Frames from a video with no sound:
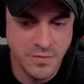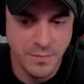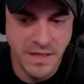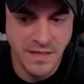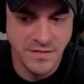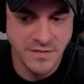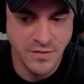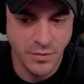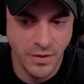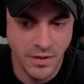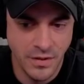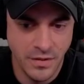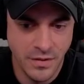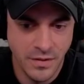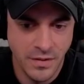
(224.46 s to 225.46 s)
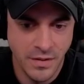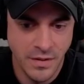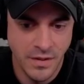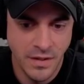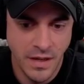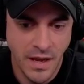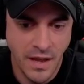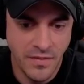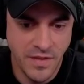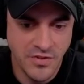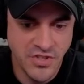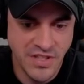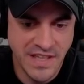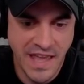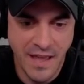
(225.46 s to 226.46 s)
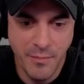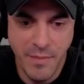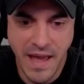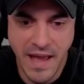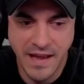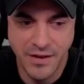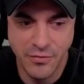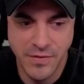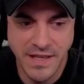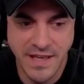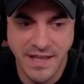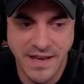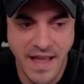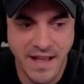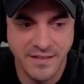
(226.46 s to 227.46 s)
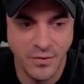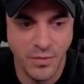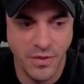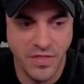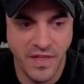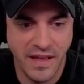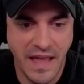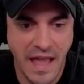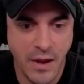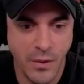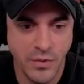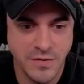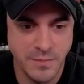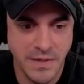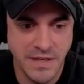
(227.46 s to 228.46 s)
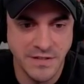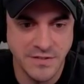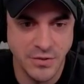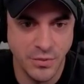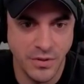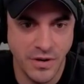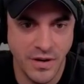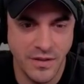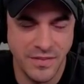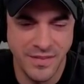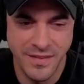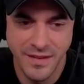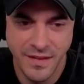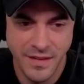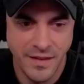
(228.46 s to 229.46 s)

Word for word: mean to her, and then she came back and reconnected with that guy who was mean to her, and